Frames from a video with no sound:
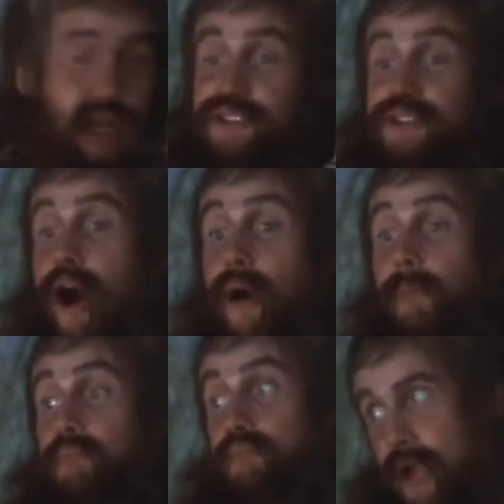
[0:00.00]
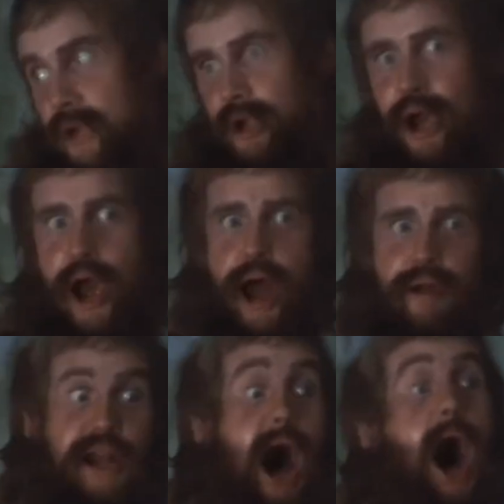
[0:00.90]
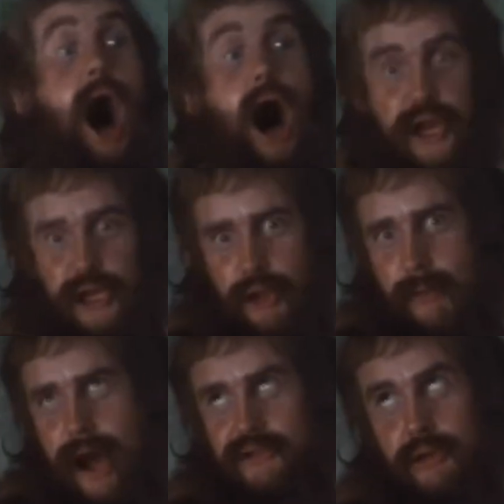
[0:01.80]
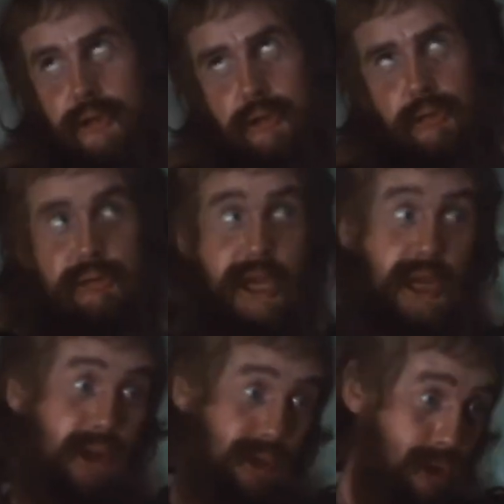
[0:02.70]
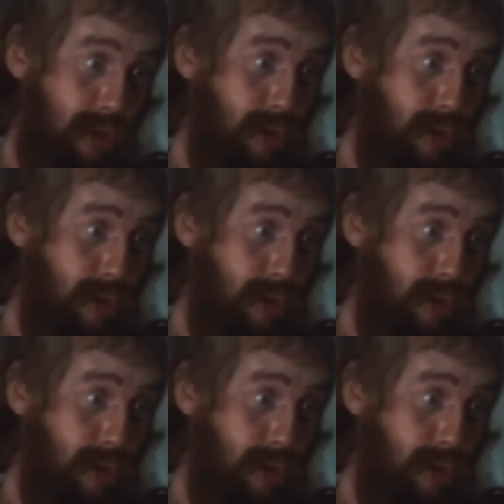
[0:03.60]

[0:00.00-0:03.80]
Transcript: Let's not bicker and argue about who killed